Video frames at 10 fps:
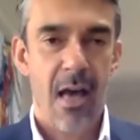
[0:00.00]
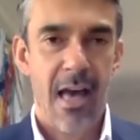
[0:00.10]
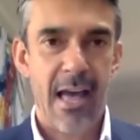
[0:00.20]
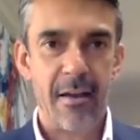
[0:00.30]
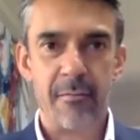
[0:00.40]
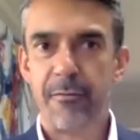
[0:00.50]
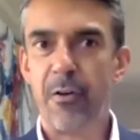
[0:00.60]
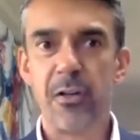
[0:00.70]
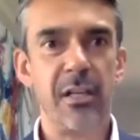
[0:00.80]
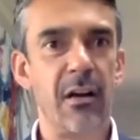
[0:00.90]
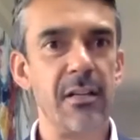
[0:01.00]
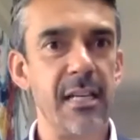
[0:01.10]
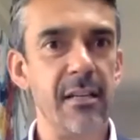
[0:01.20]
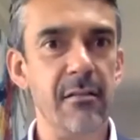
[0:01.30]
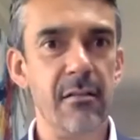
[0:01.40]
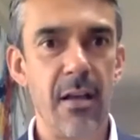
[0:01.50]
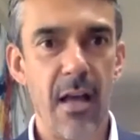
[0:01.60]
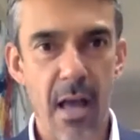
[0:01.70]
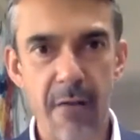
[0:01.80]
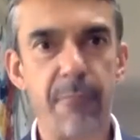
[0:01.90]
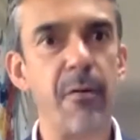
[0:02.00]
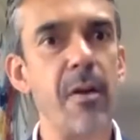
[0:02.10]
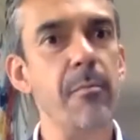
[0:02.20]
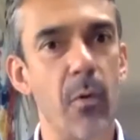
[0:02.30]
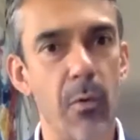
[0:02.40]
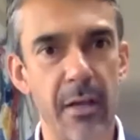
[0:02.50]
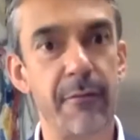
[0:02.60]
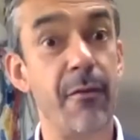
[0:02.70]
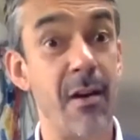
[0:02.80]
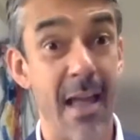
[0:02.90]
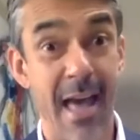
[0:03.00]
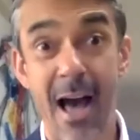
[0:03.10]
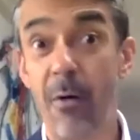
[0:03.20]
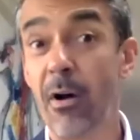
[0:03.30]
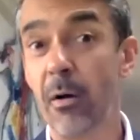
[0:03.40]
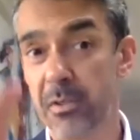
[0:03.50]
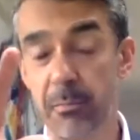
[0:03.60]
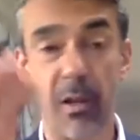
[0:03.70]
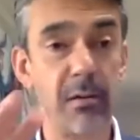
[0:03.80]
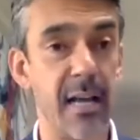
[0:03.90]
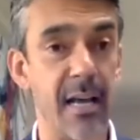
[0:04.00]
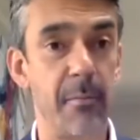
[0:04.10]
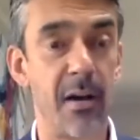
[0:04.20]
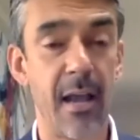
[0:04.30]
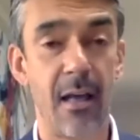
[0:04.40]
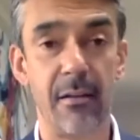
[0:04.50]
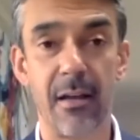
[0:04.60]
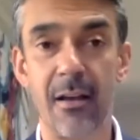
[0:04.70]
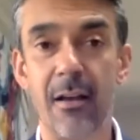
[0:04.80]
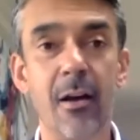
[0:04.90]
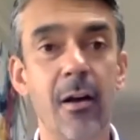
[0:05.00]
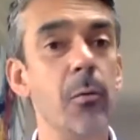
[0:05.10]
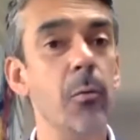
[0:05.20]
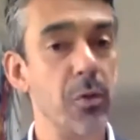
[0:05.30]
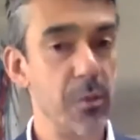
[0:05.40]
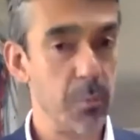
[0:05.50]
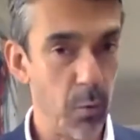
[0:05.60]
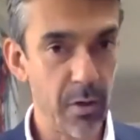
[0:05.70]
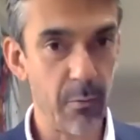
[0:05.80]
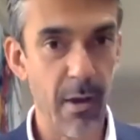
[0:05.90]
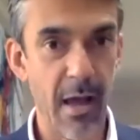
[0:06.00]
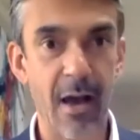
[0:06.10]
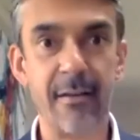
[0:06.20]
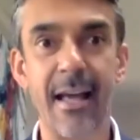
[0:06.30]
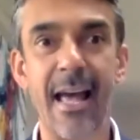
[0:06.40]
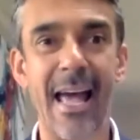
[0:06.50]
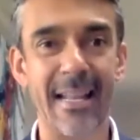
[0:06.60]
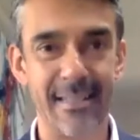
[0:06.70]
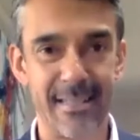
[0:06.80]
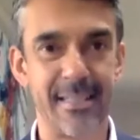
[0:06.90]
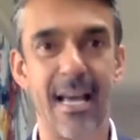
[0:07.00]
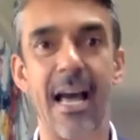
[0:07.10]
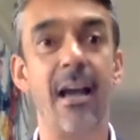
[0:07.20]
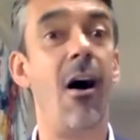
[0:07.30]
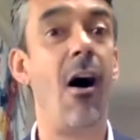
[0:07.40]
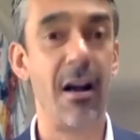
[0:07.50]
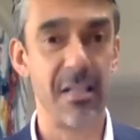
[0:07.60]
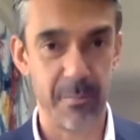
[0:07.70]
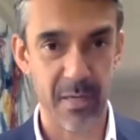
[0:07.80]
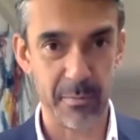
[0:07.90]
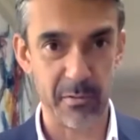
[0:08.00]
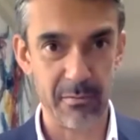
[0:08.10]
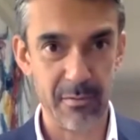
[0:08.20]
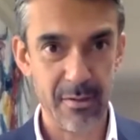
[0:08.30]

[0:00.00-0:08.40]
And first thing I did every morning for an hour, it was blocked out of my calendar, was walk around and say hi to people.